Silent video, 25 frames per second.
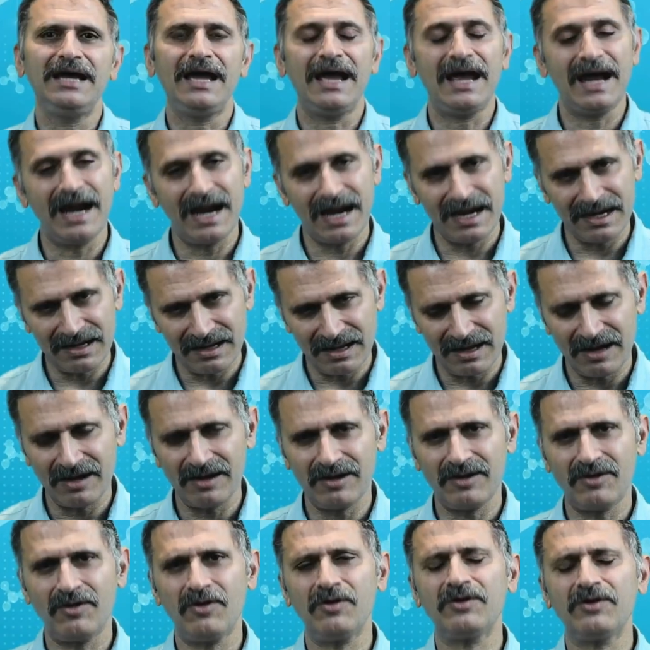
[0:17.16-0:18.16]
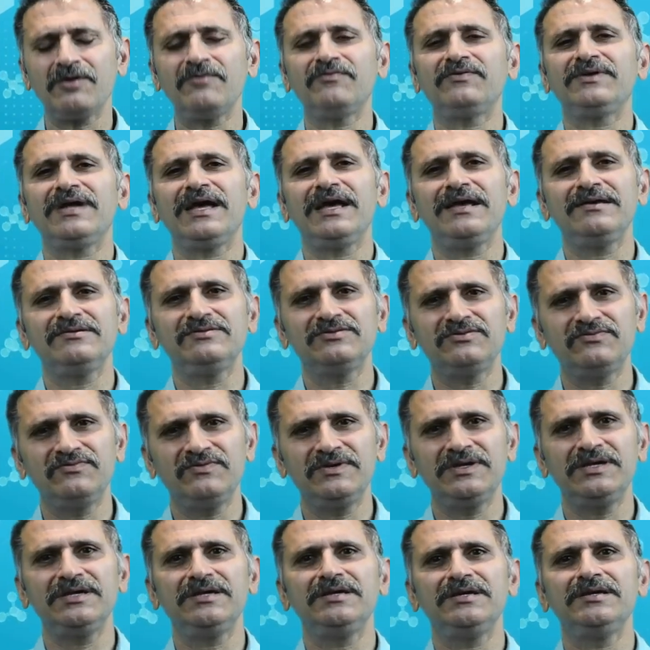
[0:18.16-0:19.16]
and a lot of times
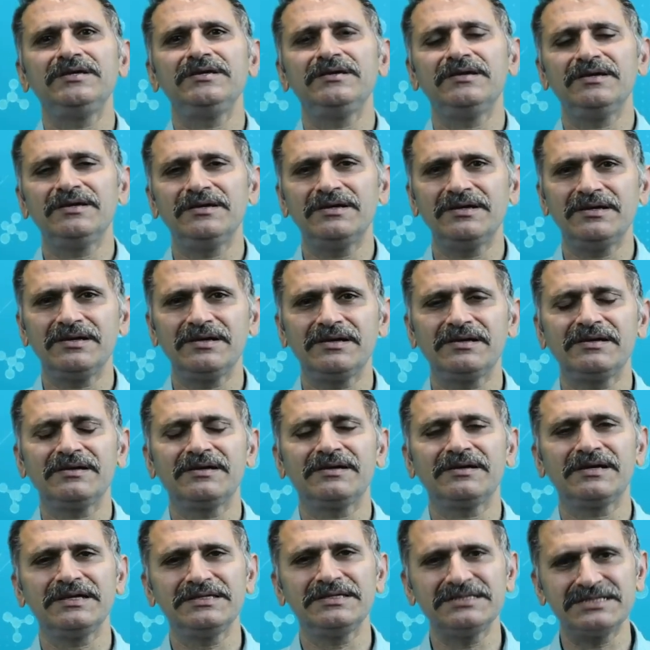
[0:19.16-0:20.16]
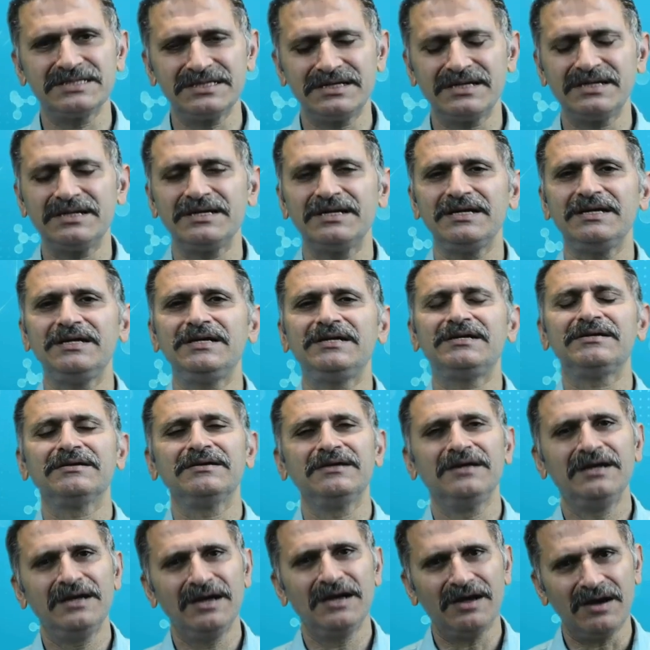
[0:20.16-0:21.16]
we consider
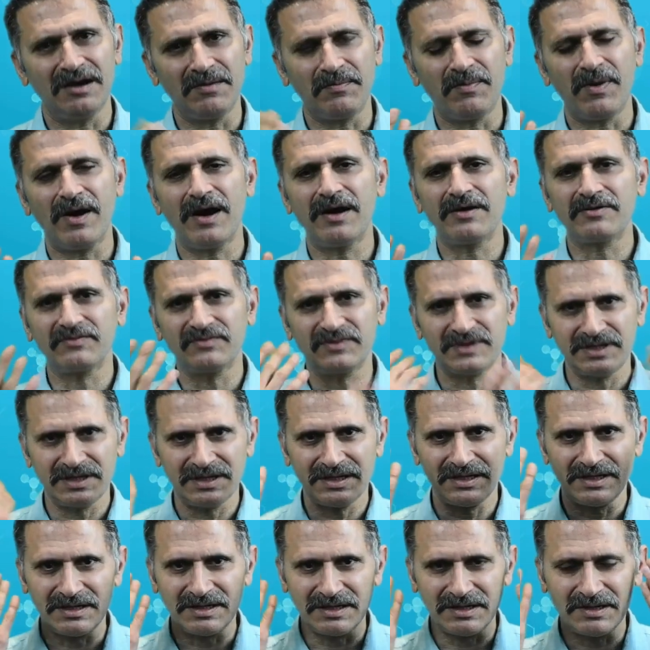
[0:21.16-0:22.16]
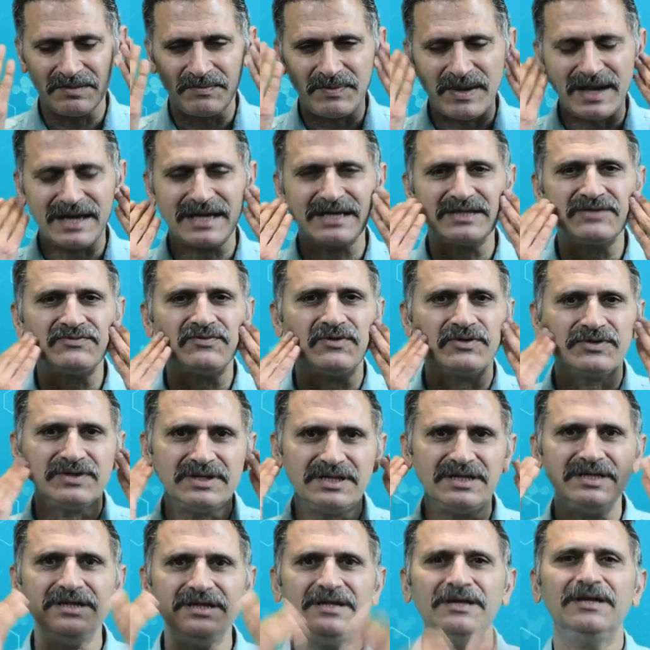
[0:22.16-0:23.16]
it a part of the package for
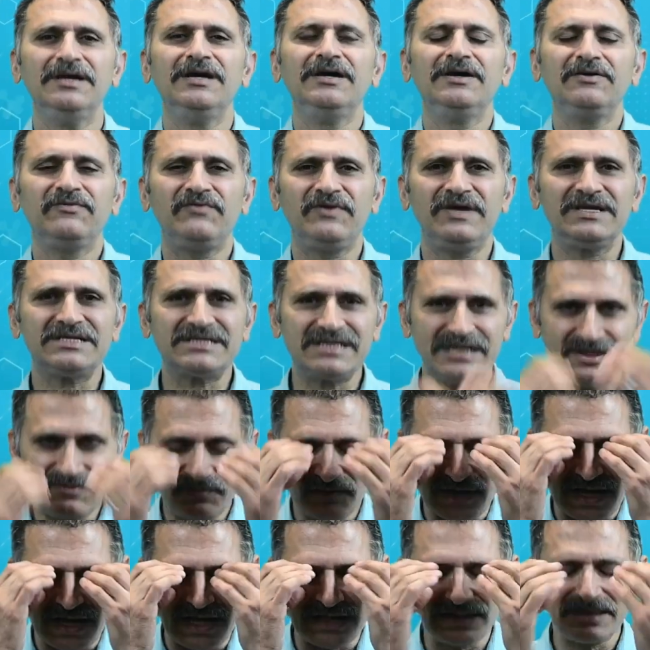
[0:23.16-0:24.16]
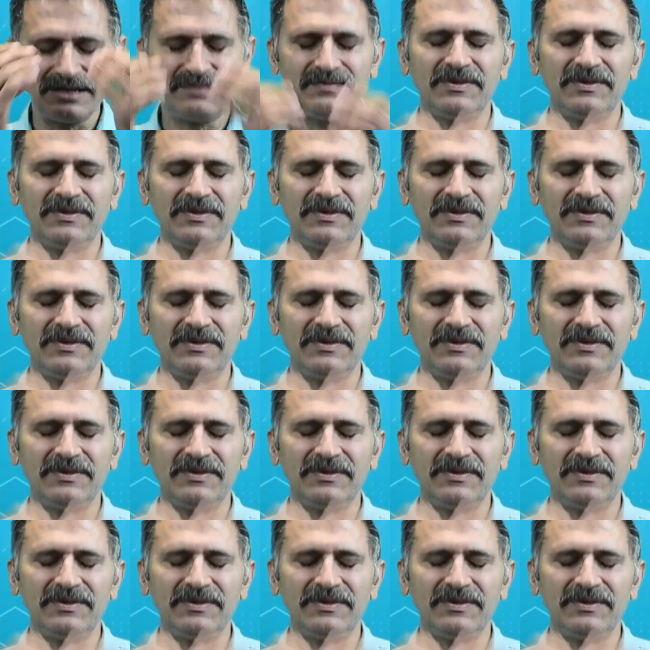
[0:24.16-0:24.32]
the facelift and the